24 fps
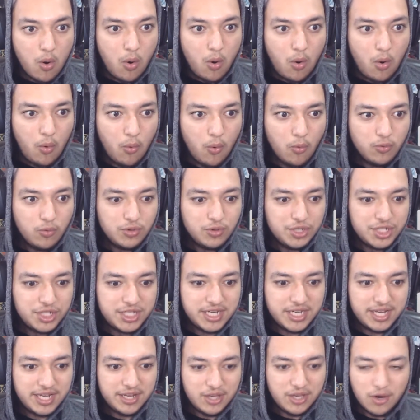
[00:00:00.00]
Oh
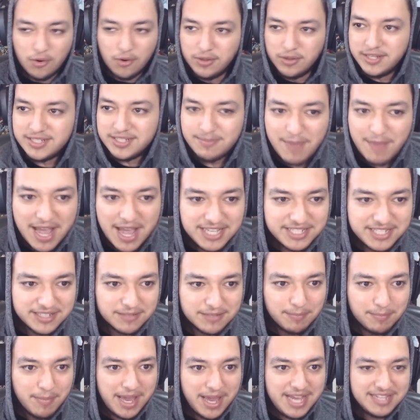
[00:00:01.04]
shit, yo, this match is
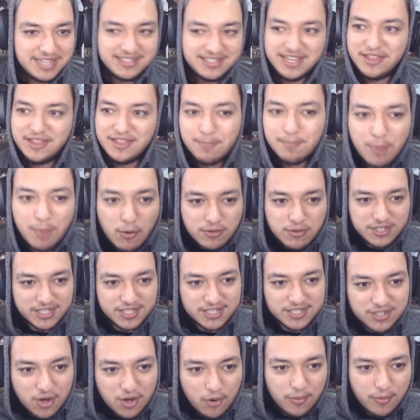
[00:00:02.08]
amazing. They're both just
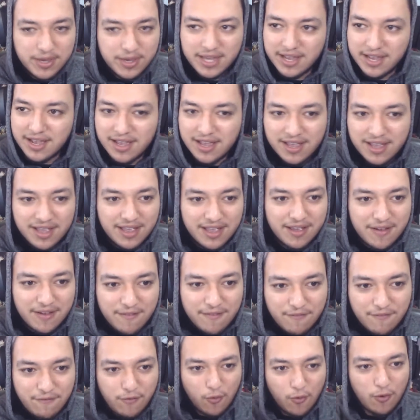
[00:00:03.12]
going
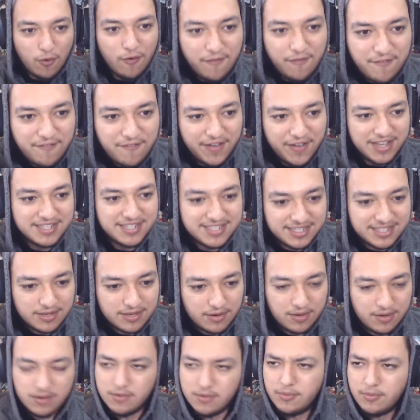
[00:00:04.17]
full fist.
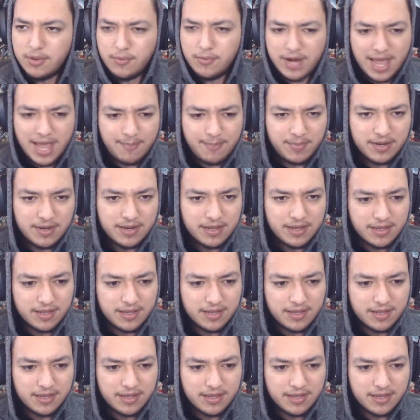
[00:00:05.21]
Wait, what happened?